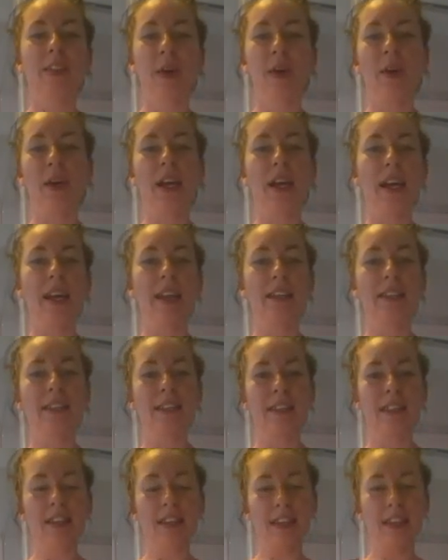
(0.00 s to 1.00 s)
so
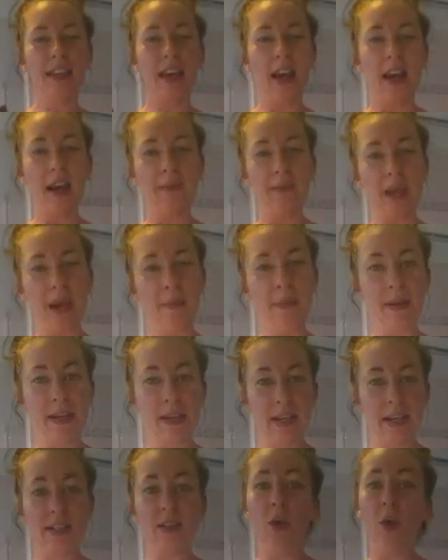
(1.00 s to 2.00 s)
it's um, coming,
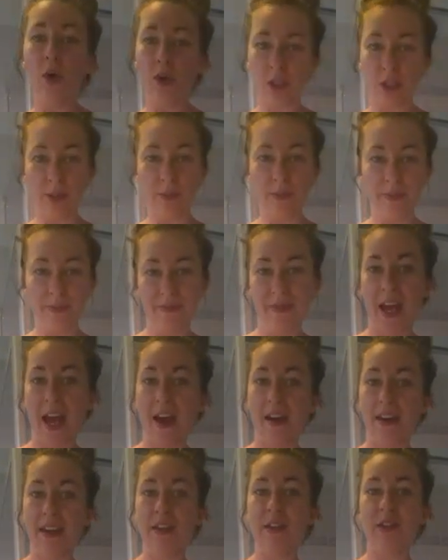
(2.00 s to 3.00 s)
it's autumn
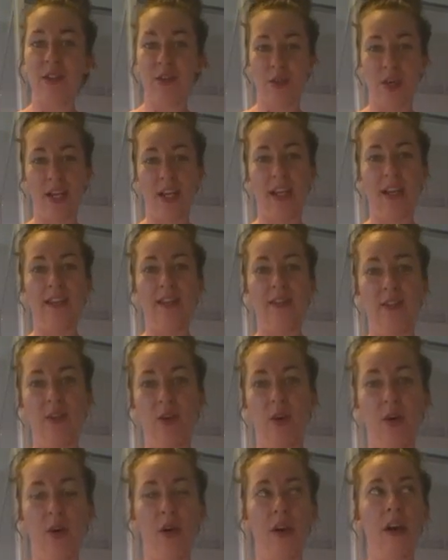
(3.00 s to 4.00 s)
now in Australia,
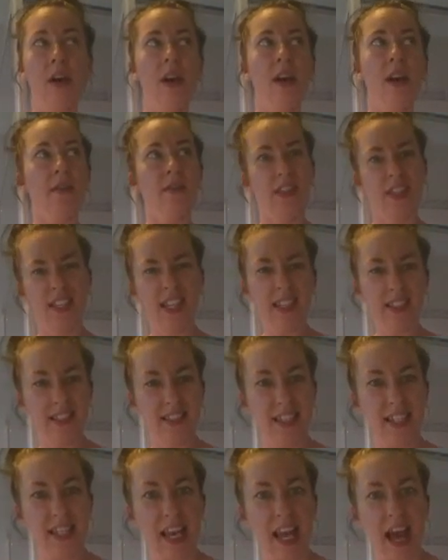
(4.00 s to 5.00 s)
so the sun's
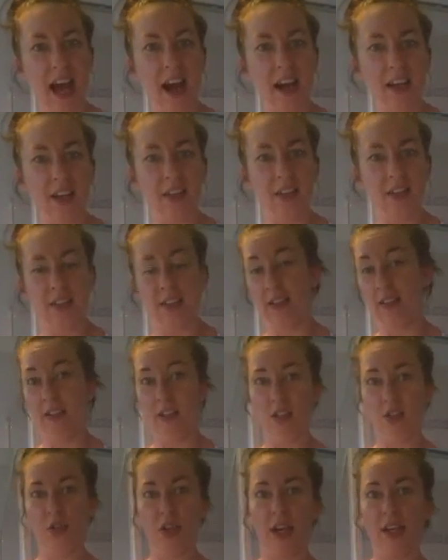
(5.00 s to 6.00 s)
still out because it's
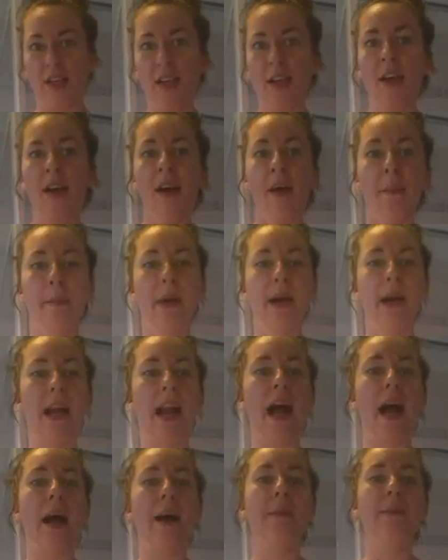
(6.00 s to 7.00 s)
Australia,
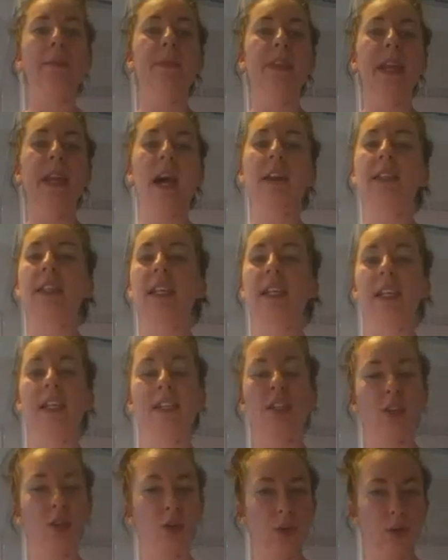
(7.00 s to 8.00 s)
but um, now it's getting
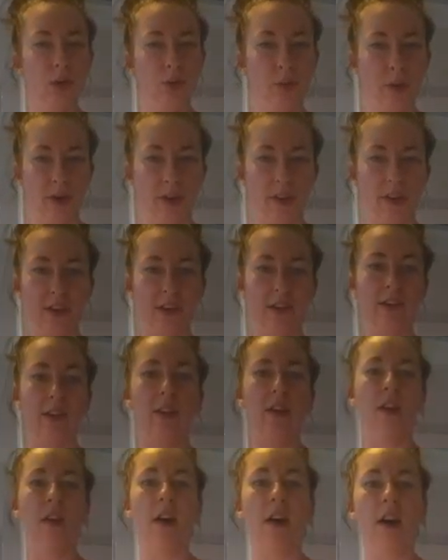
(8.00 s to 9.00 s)
into cooler weather, so
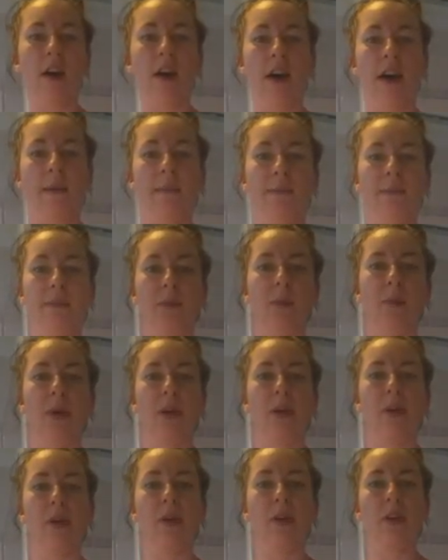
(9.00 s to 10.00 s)
um, we're
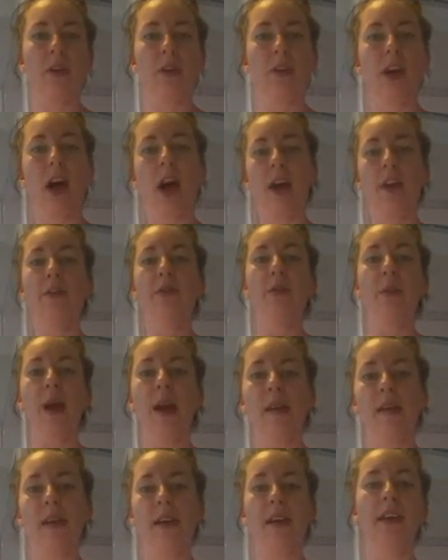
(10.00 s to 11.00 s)
not kind of
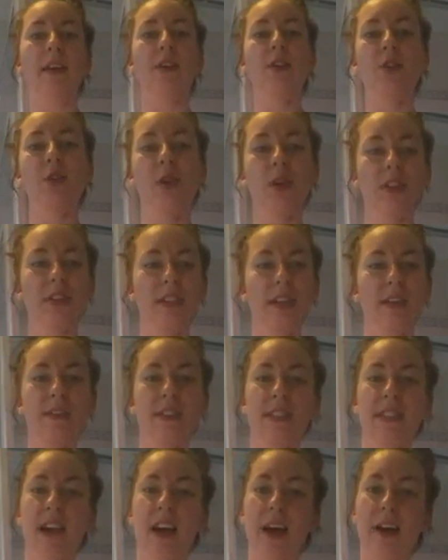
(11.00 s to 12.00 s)
wearing short sleeve
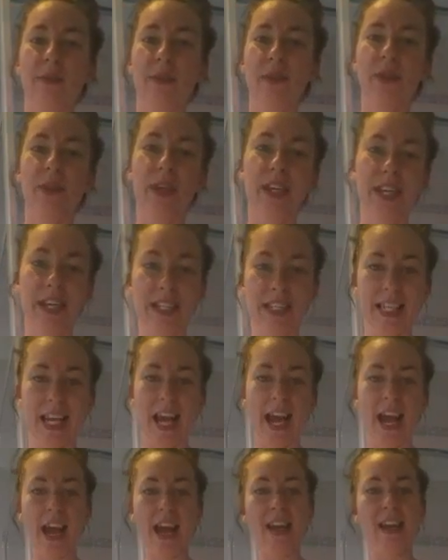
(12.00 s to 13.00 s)
stuff, we're not getting a
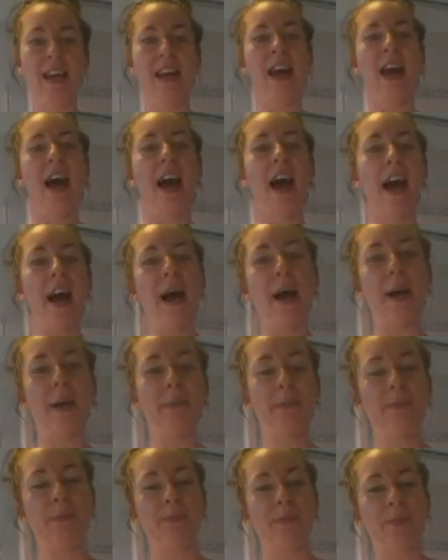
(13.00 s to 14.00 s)
tan.
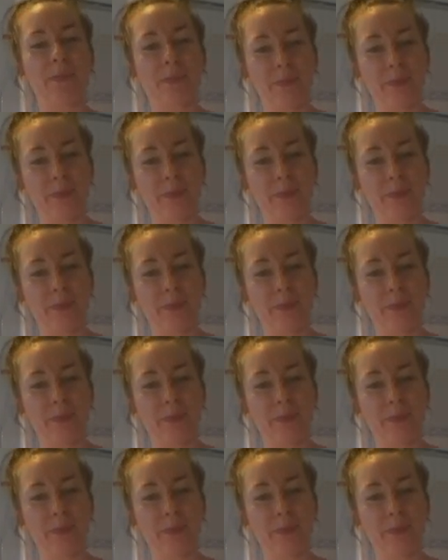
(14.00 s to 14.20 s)
Um,